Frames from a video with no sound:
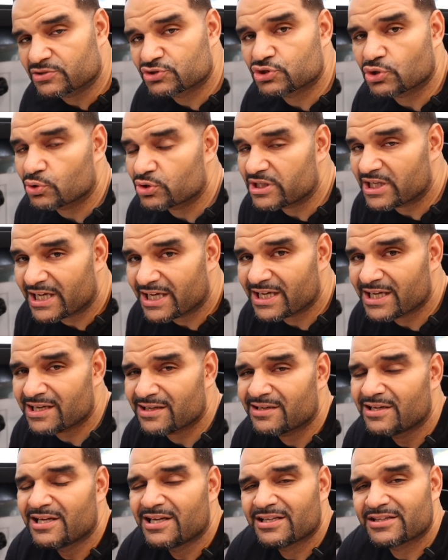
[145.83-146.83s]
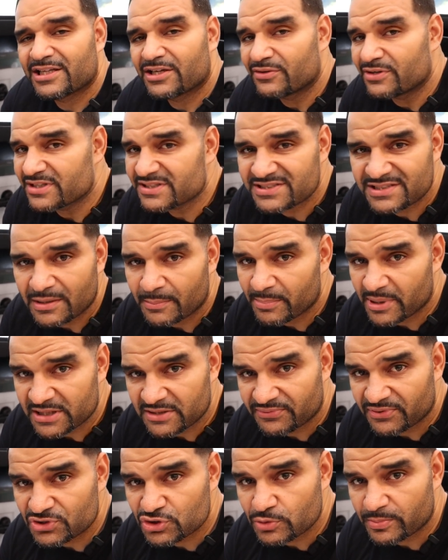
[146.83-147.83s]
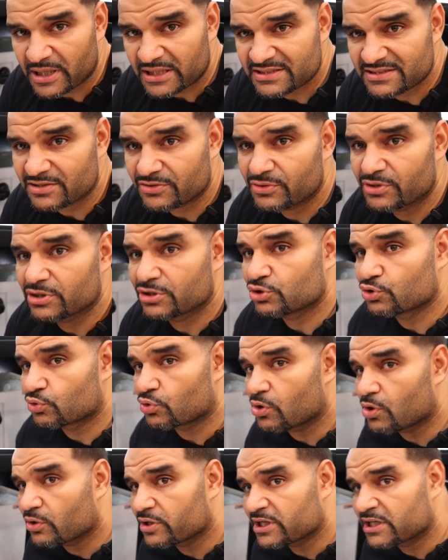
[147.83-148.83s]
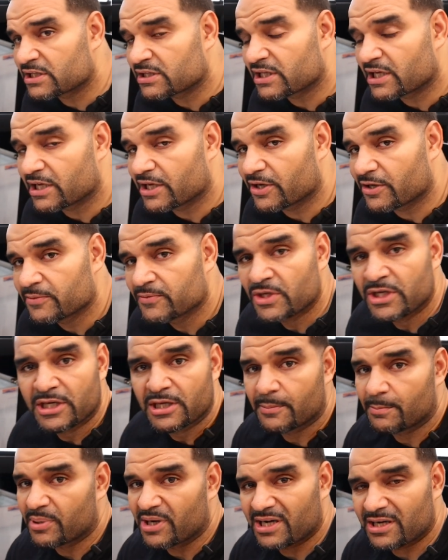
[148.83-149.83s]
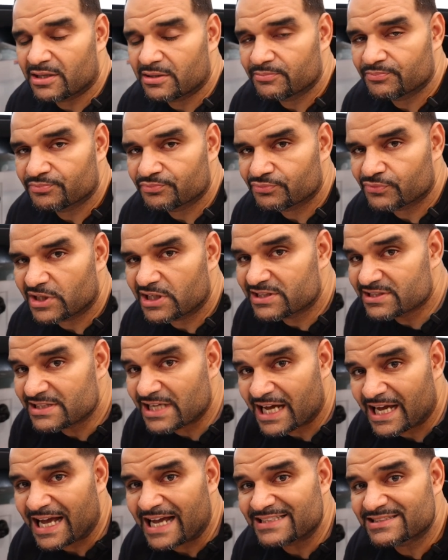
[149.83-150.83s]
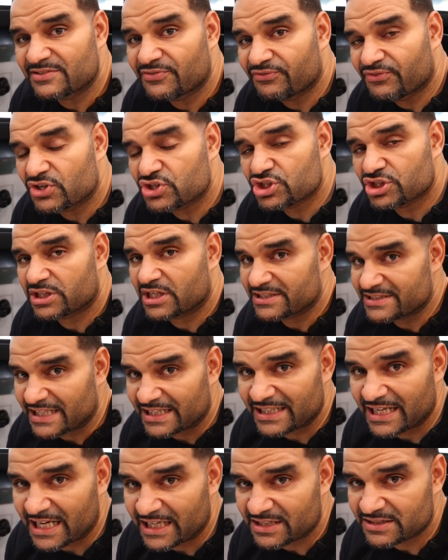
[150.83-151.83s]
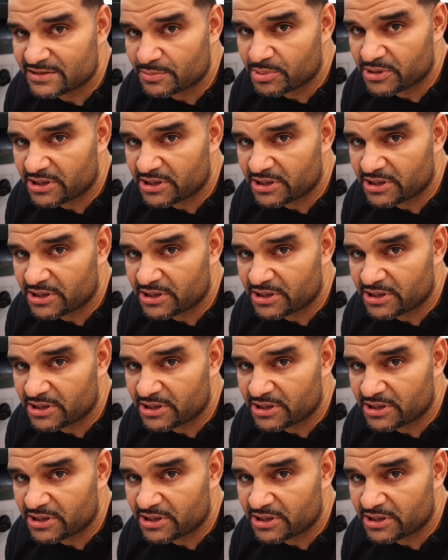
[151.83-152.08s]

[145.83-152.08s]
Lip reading: So yeah, there is some beneficial bacteria growing in there, but it's not as efficient as I'd like it to